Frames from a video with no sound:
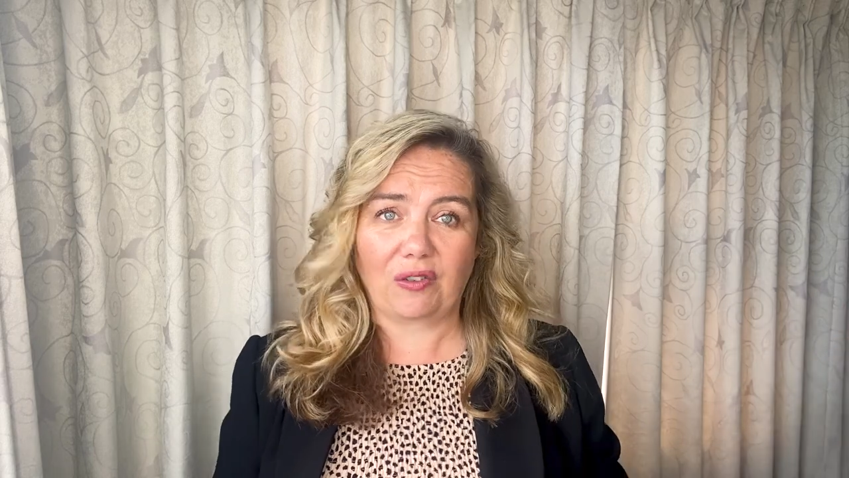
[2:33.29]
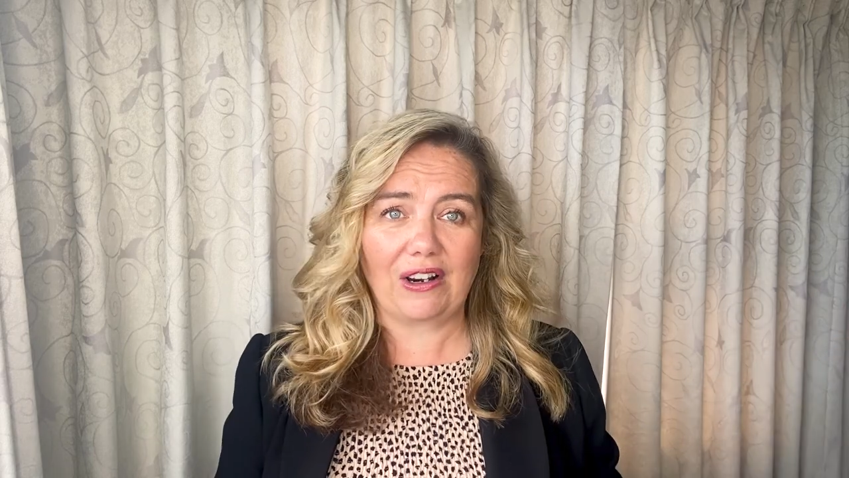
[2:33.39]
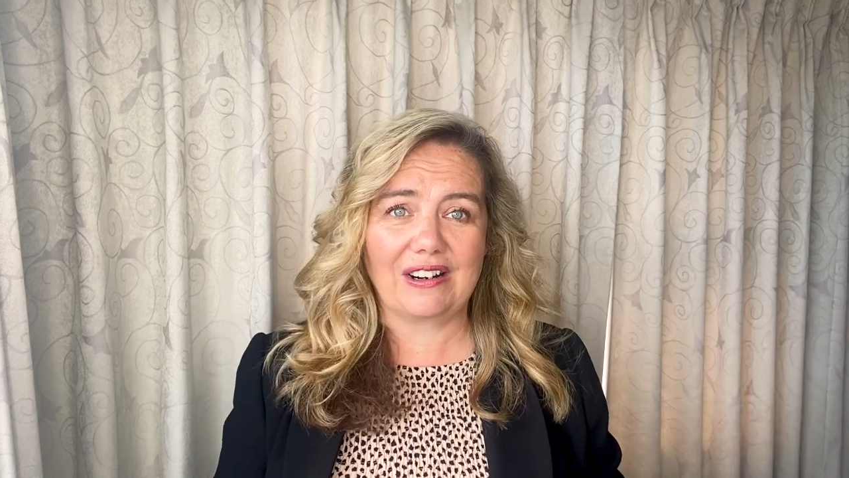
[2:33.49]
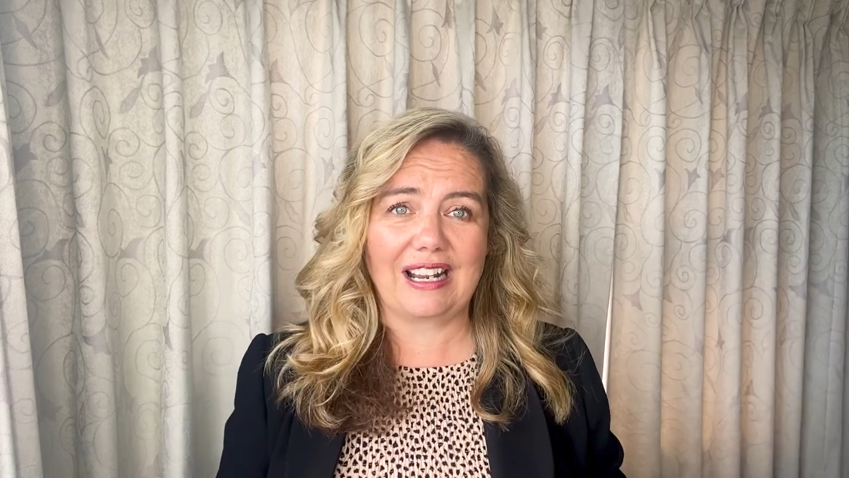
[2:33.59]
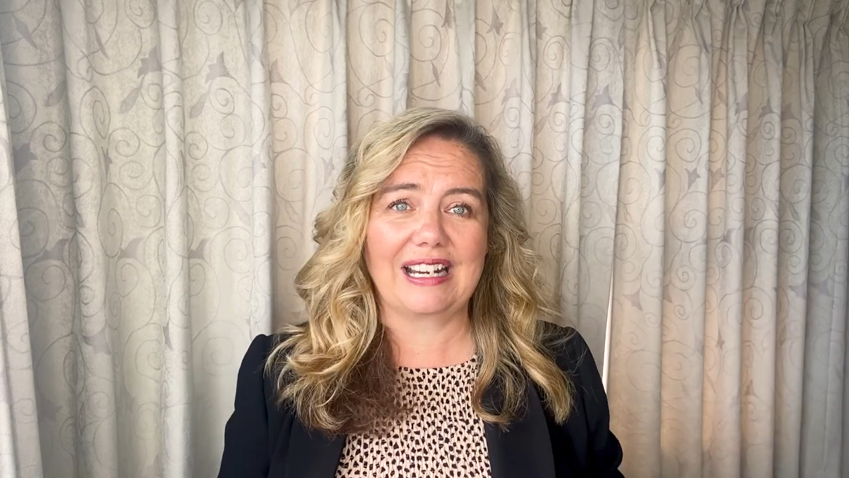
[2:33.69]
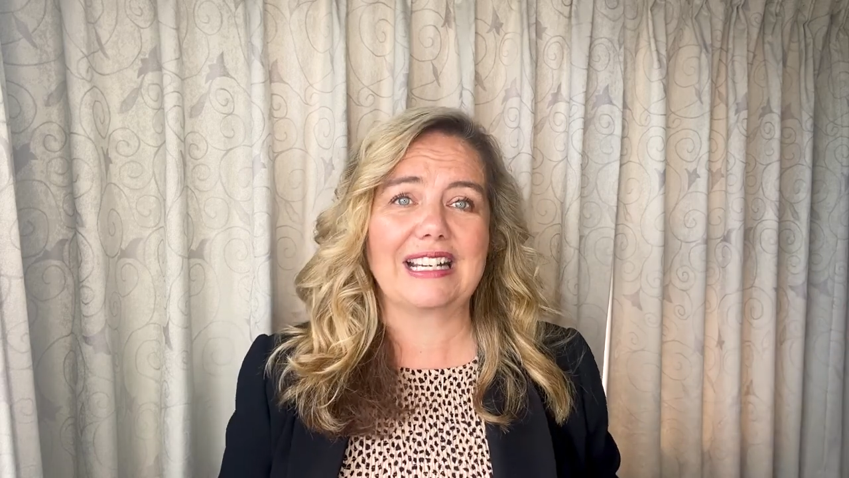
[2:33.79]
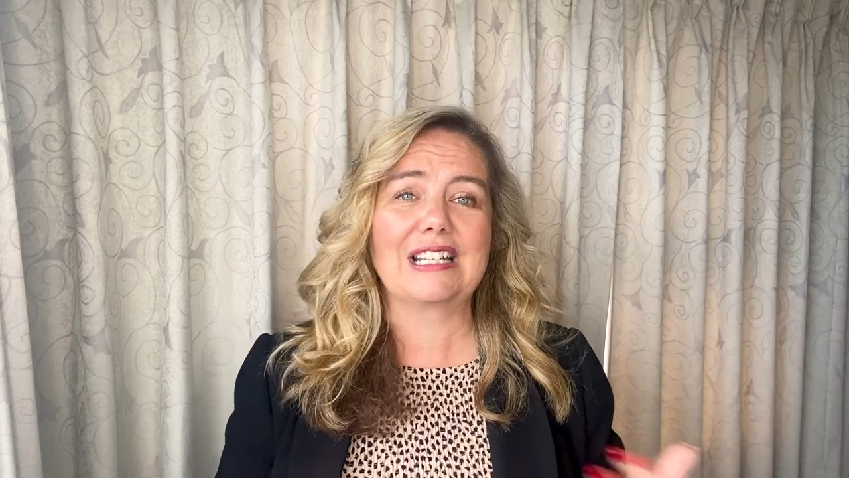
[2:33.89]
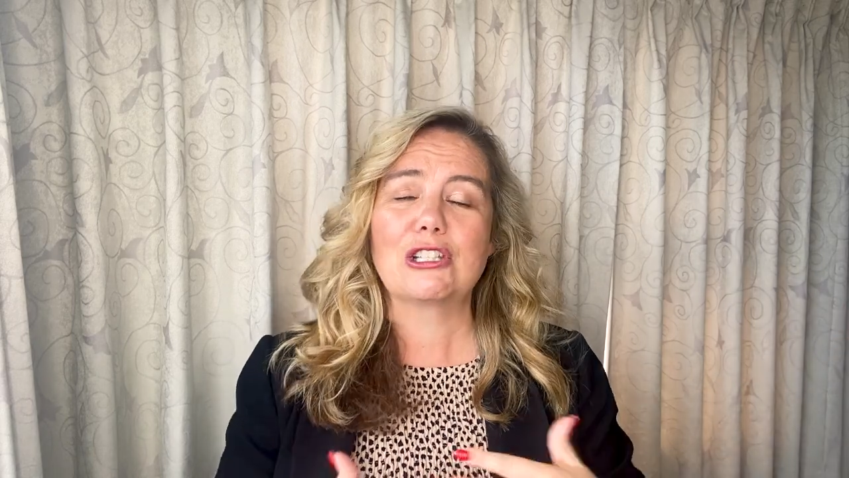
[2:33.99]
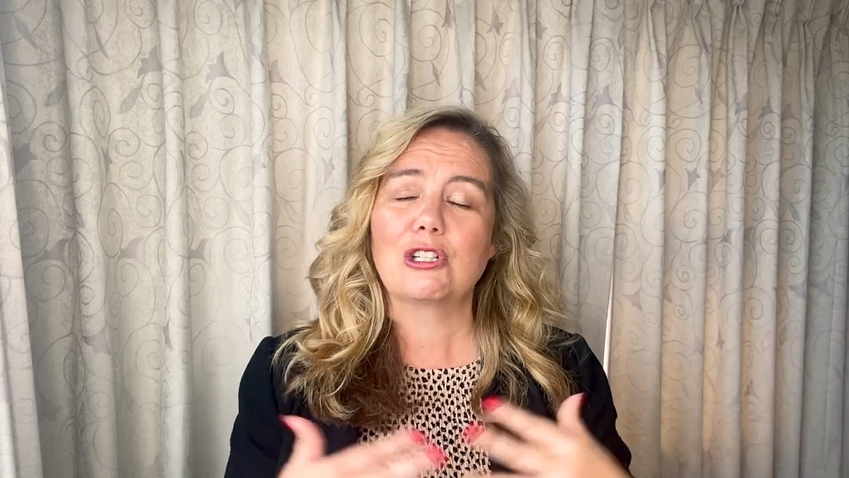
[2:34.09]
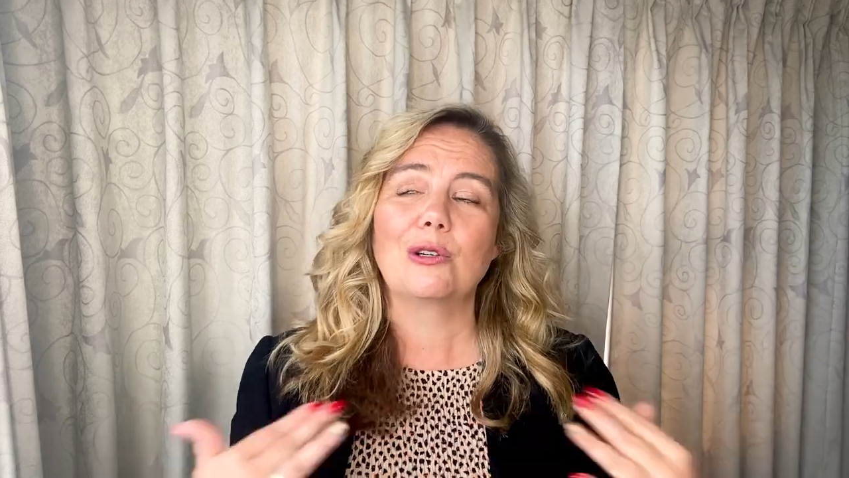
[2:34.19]
Fahrenheit
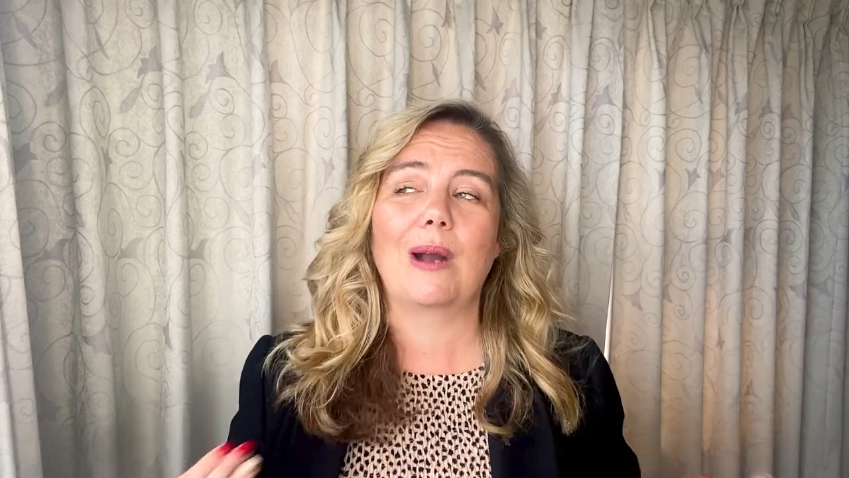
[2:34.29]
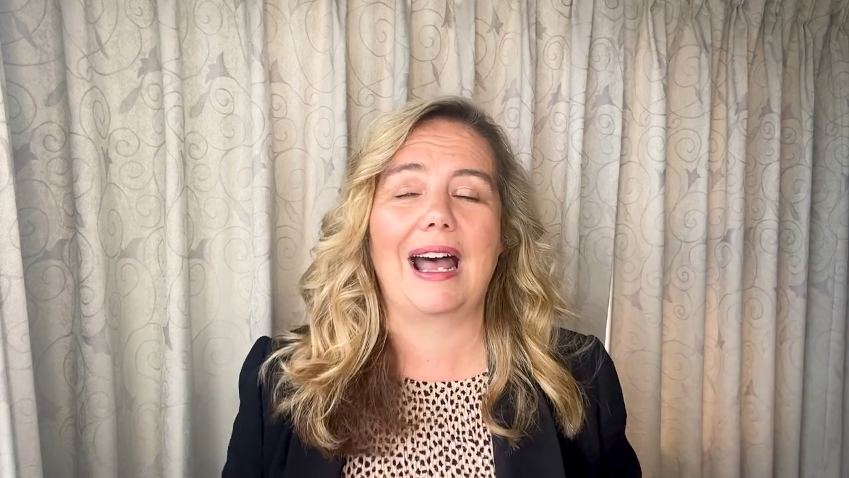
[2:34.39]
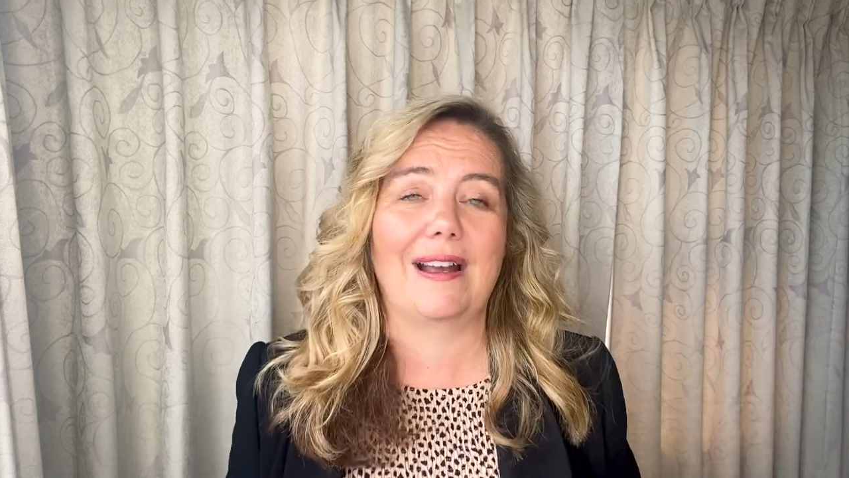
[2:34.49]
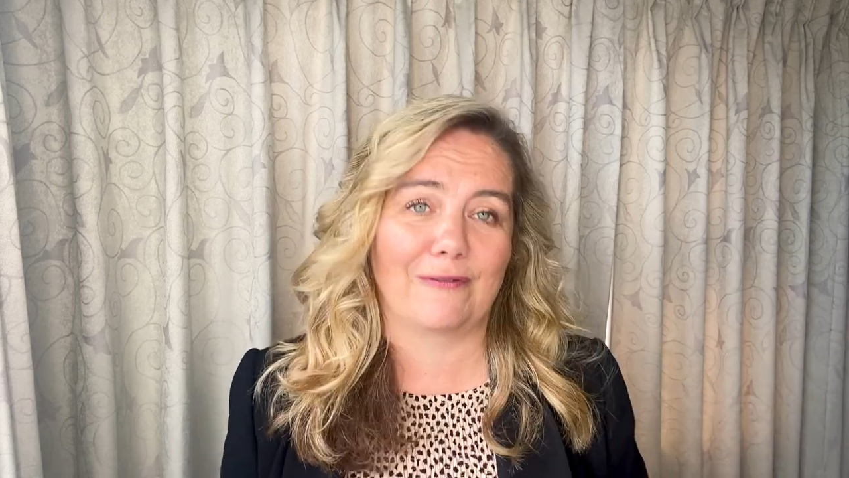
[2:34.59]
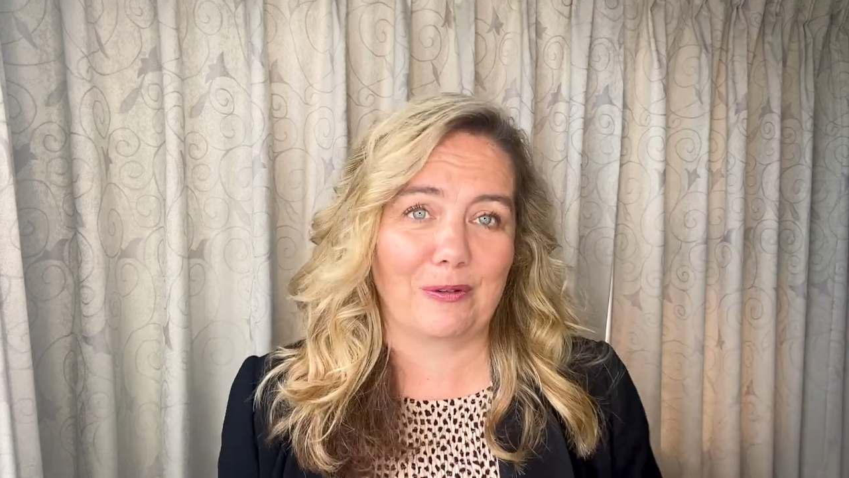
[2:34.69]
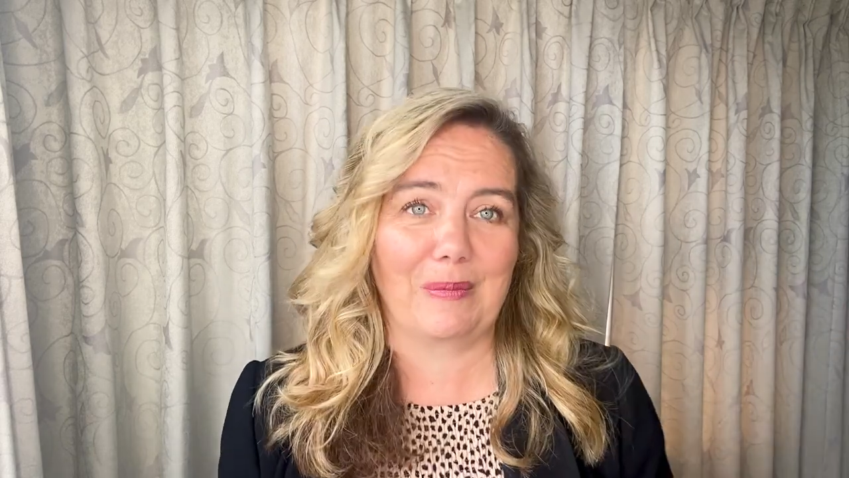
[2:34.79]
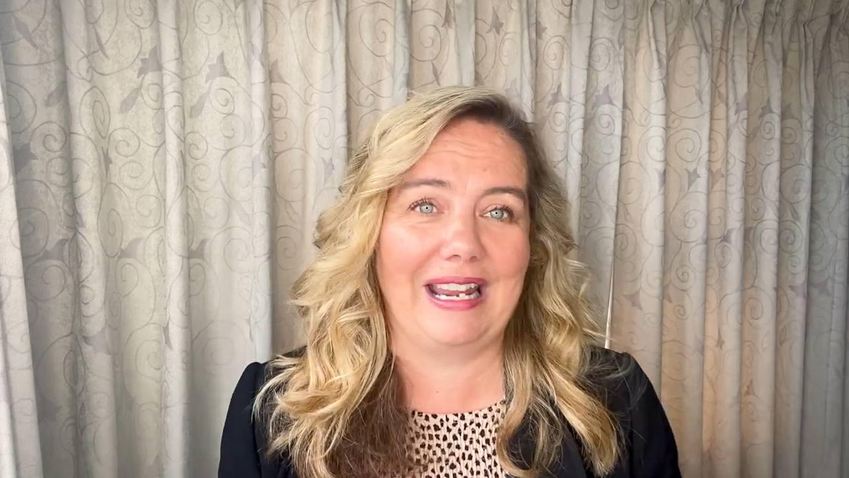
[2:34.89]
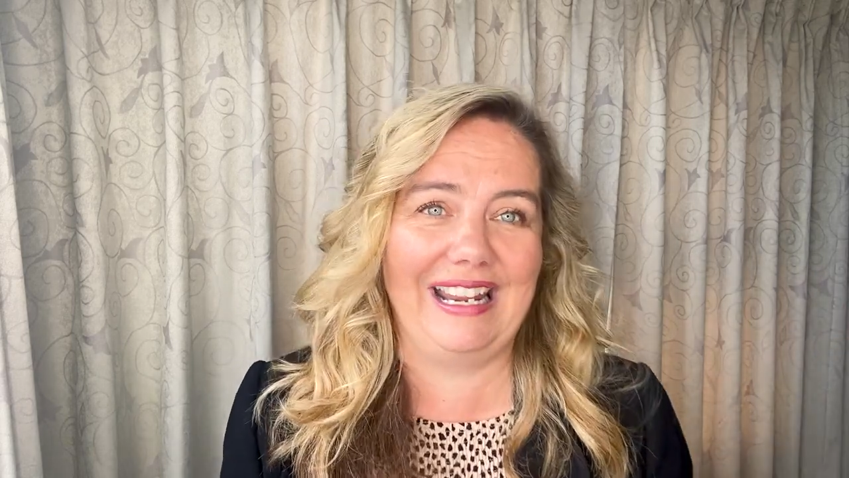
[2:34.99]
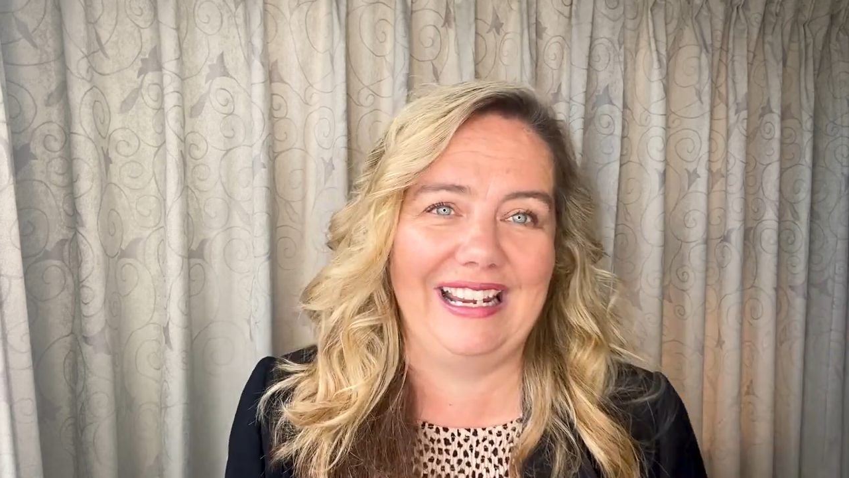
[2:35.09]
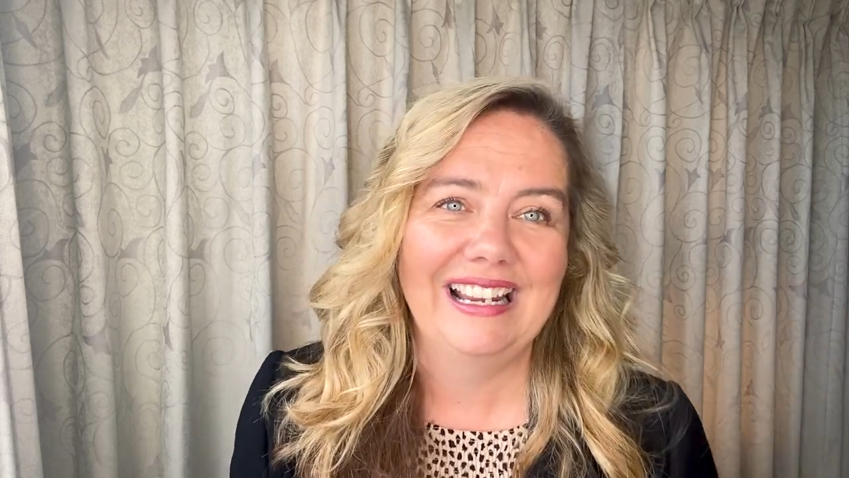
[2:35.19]
is too hot for
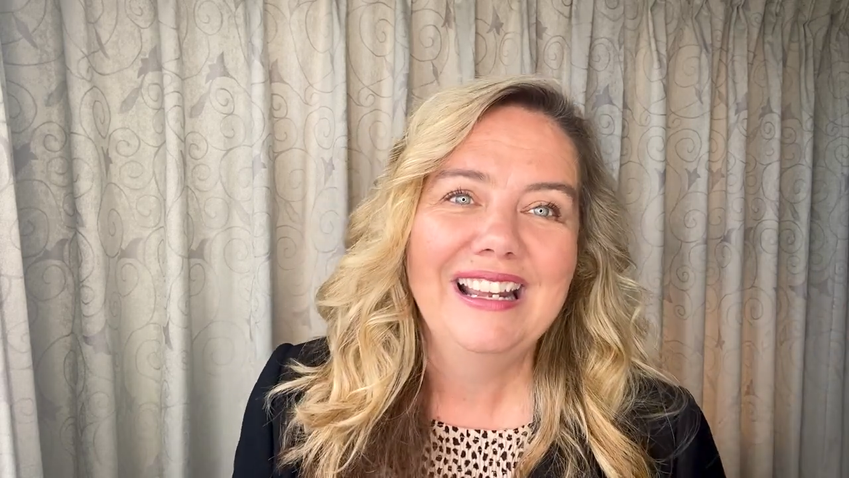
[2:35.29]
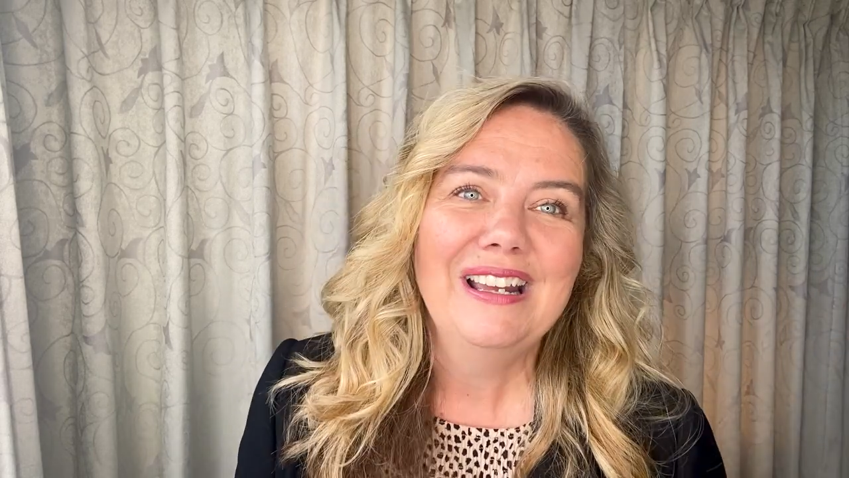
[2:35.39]
me.